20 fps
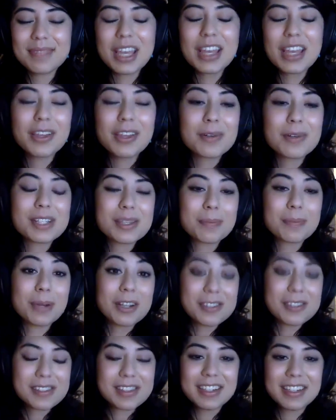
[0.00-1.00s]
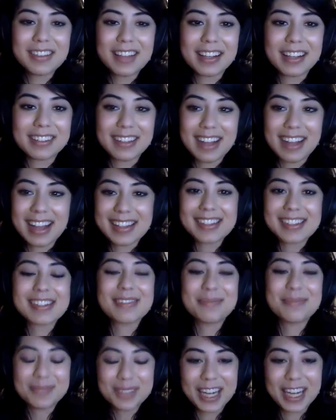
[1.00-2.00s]
There was a person in that class
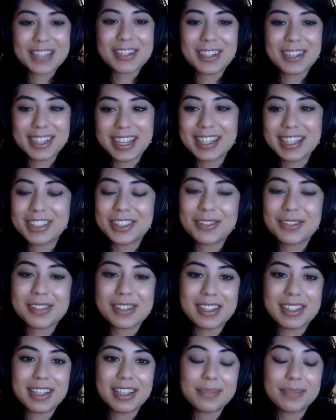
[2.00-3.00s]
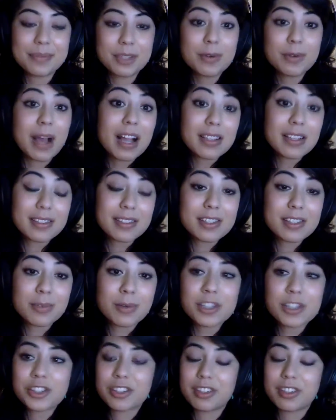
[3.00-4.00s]
that I taught at HUC who asked this
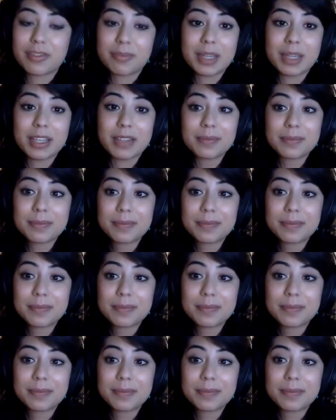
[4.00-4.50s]
question of me,